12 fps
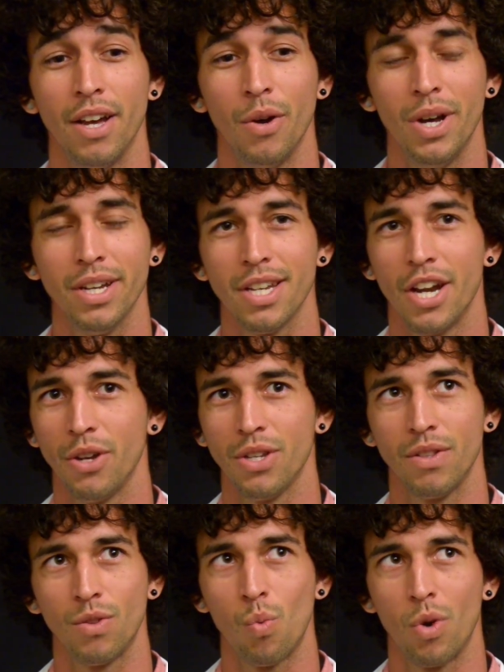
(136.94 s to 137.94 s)
Well,
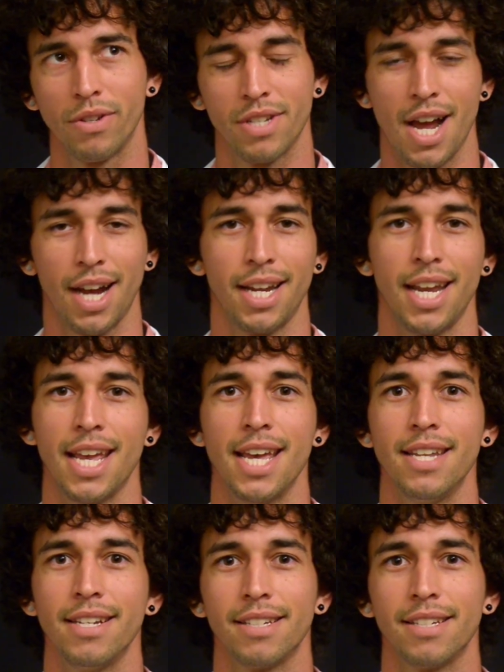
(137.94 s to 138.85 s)
the world's not going to end.